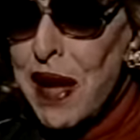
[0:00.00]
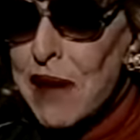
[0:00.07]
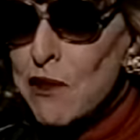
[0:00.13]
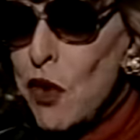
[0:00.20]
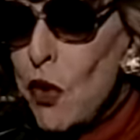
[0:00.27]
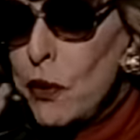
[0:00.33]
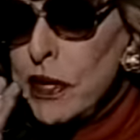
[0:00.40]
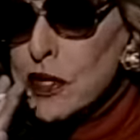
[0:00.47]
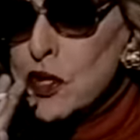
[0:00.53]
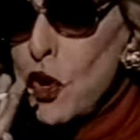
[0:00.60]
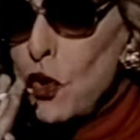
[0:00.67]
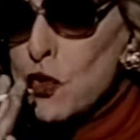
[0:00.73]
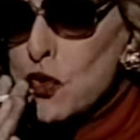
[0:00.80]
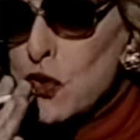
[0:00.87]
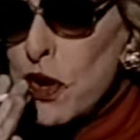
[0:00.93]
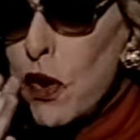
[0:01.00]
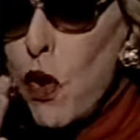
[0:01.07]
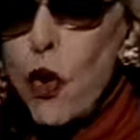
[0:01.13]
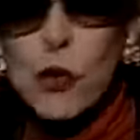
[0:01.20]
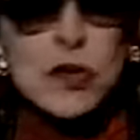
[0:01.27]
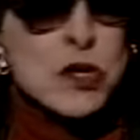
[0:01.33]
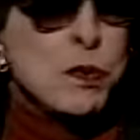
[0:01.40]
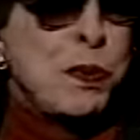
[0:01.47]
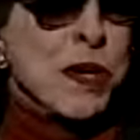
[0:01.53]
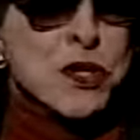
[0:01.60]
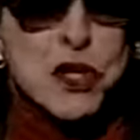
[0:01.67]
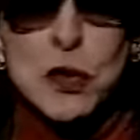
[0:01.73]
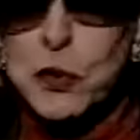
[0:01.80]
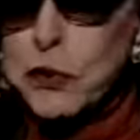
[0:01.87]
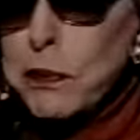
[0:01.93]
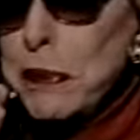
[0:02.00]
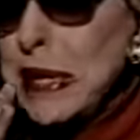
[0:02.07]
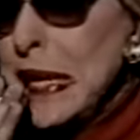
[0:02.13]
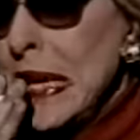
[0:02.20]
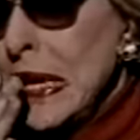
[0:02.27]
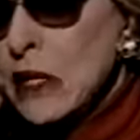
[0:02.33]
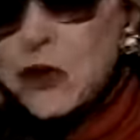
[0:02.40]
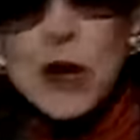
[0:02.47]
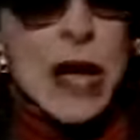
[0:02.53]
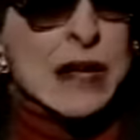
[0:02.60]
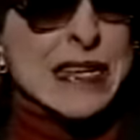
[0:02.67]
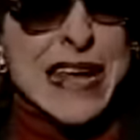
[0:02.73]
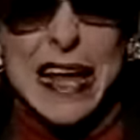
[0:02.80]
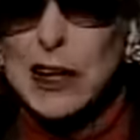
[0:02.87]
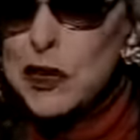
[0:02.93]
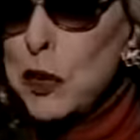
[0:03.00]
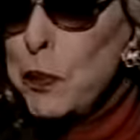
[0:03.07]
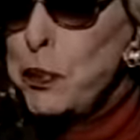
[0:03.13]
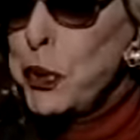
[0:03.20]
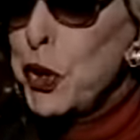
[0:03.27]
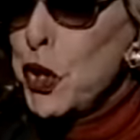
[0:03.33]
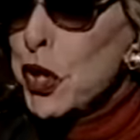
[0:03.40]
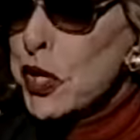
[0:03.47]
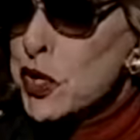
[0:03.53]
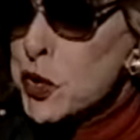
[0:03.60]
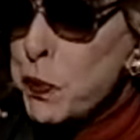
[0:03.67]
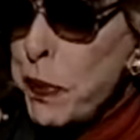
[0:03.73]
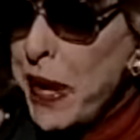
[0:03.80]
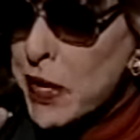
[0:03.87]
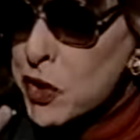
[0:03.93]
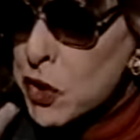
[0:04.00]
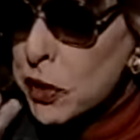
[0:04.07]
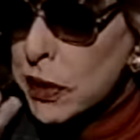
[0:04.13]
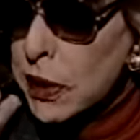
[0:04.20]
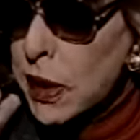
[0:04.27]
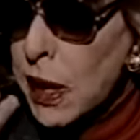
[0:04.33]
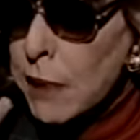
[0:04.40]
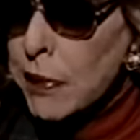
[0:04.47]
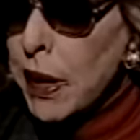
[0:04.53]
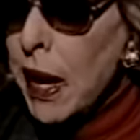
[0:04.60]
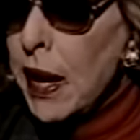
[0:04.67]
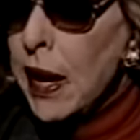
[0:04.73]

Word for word: Why do I've you... already told you, they're always bitchy with me, Delta no. Burke especially.